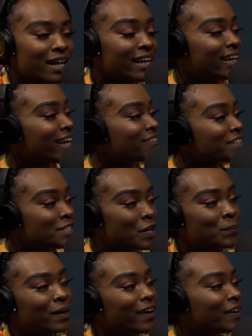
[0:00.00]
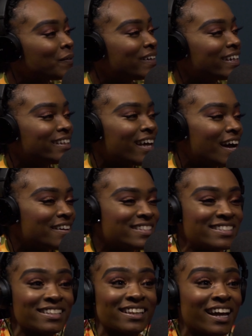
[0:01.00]
I never saw my artwork in the house
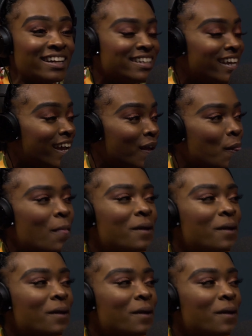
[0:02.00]
the light of day.